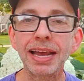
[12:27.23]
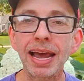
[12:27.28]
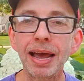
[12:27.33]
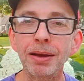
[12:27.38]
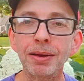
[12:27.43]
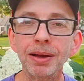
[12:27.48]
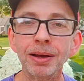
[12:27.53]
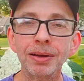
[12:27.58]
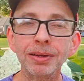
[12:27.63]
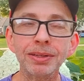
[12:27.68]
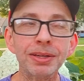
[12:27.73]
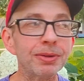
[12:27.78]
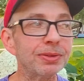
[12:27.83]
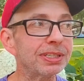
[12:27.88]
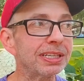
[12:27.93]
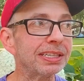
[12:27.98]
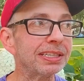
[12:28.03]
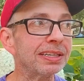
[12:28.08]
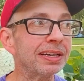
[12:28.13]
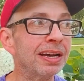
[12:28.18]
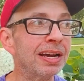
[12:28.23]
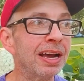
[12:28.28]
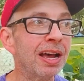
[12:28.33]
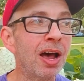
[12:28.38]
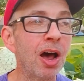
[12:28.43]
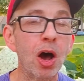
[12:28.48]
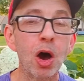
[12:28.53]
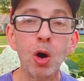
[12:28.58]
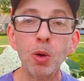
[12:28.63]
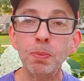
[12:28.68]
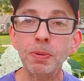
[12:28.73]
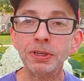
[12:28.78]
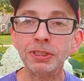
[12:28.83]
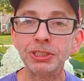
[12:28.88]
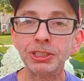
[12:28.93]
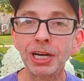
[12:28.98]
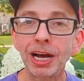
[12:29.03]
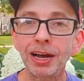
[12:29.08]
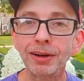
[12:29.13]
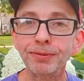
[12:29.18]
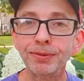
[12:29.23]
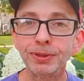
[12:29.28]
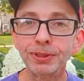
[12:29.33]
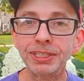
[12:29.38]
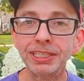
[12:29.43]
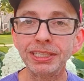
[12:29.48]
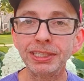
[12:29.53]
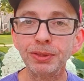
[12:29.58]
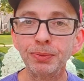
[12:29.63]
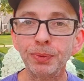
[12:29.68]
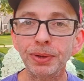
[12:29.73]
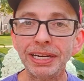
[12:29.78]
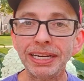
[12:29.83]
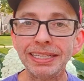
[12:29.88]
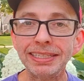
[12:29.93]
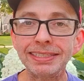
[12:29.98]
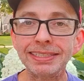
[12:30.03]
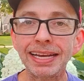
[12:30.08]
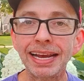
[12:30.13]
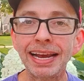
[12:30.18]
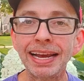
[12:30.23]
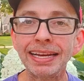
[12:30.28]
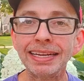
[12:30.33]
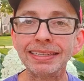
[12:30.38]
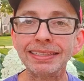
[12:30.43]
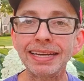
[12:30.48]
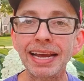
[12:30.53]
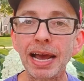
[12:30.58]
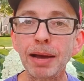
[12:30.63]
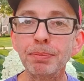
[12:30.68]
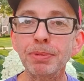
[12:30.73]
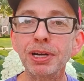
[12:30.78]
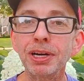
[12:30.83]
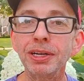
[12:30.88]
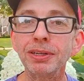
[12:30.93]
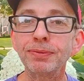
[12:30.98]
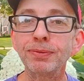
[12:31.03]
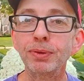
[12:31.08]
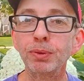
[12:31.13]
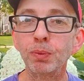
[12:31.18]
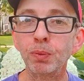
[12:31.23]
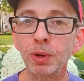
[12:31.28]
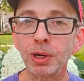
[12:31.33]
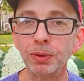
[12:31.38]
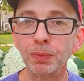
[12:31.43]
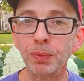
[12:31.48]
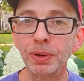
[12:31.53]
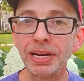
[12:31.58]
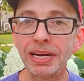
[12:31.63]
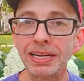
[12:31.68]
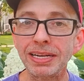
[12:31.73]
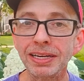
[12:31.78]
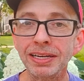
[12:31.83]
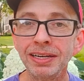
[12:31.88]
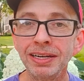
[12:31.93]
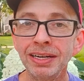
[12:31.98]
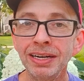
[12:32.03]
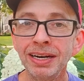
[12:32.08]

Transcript: OpenShot for 10 weeks and CapCut for 1 week,